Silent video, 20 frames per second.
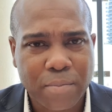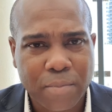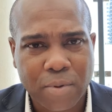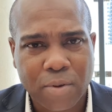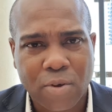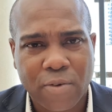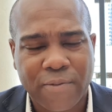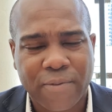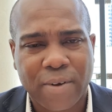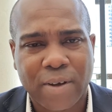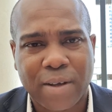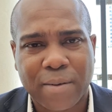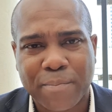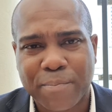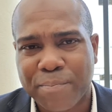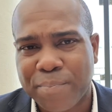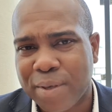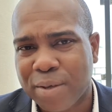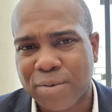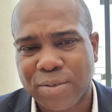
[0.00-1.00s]
over
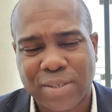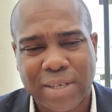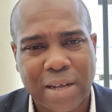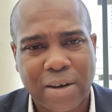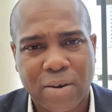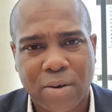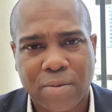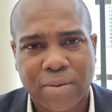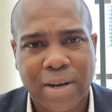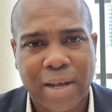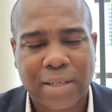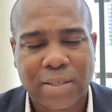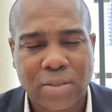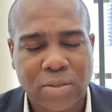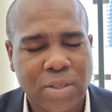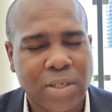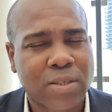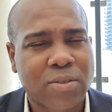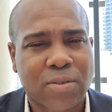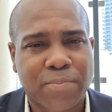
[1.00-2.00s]
bills and all that.
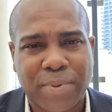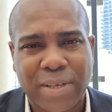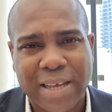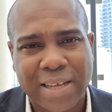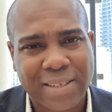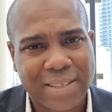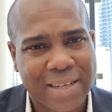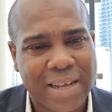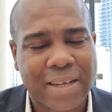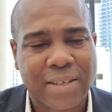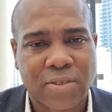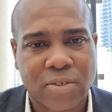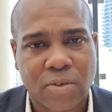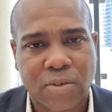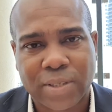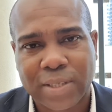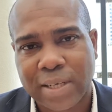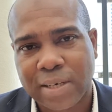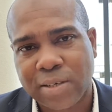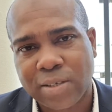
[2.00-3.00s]
You need to get that
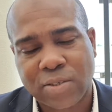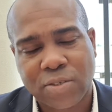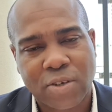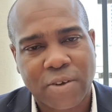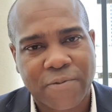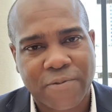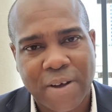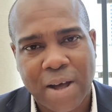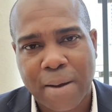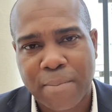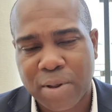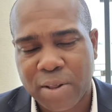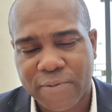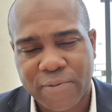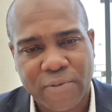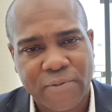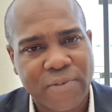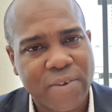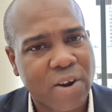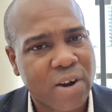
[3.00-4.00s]
sorted. It's your family. If
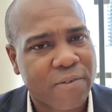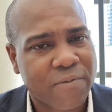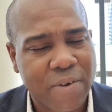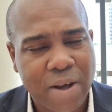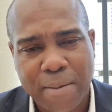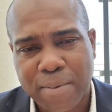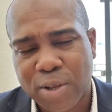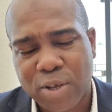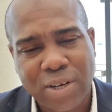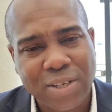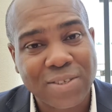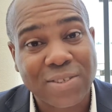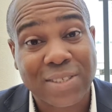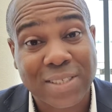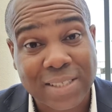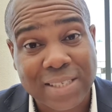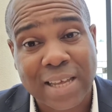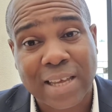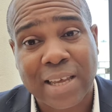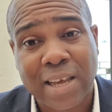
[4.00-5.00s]
you've got a family, you need to
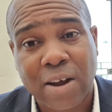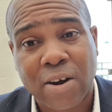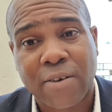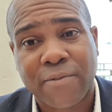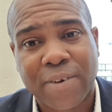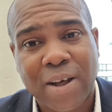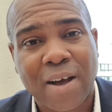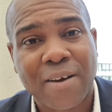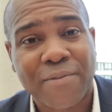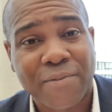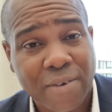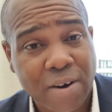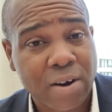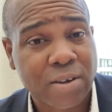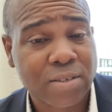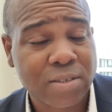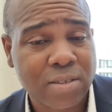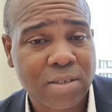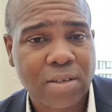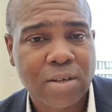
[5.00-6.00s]
take care of that
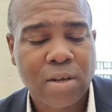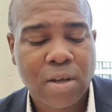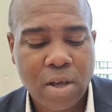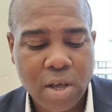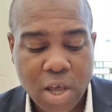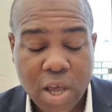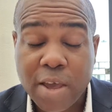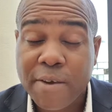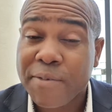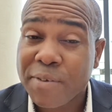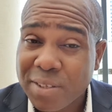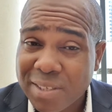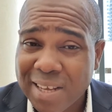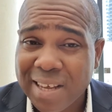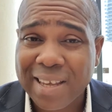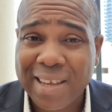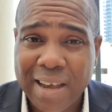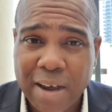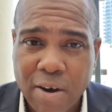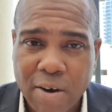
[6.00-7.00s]
first. If you
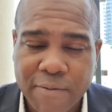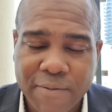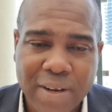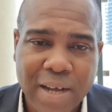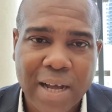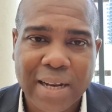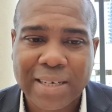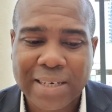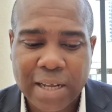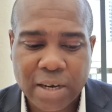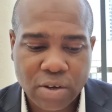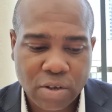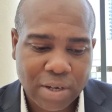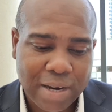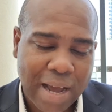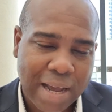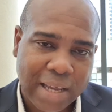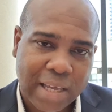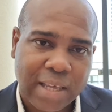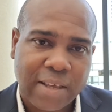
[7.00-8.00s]
take care of that, then
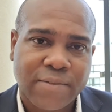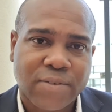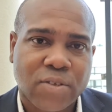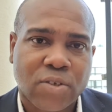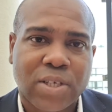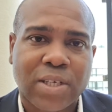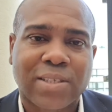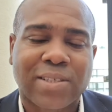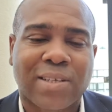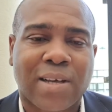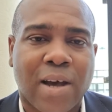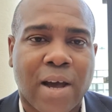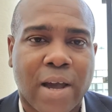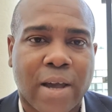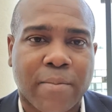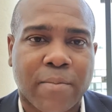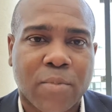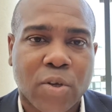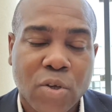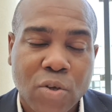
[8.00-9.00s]
that gives you the time
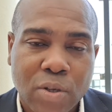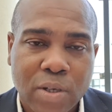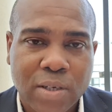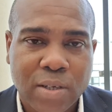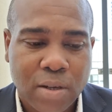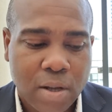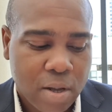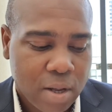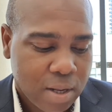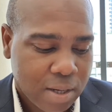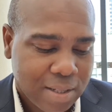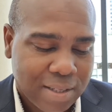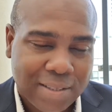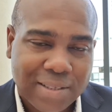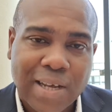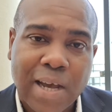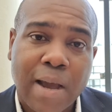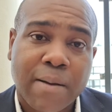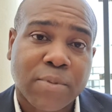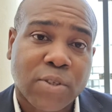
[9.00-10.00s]

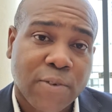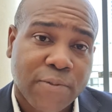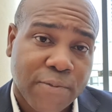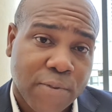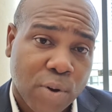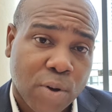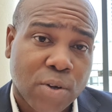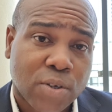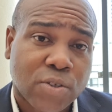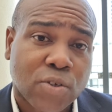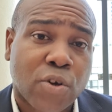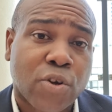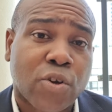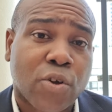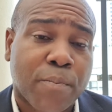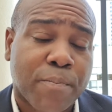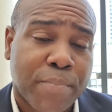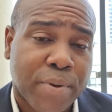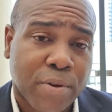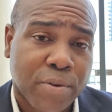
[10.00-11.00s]
to focus
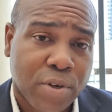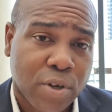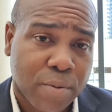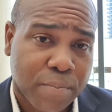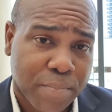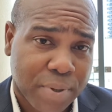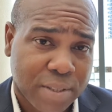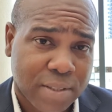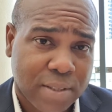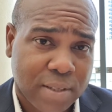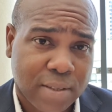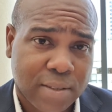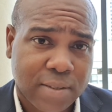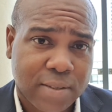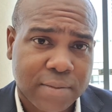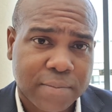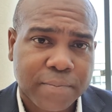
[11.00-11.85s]
on build your business.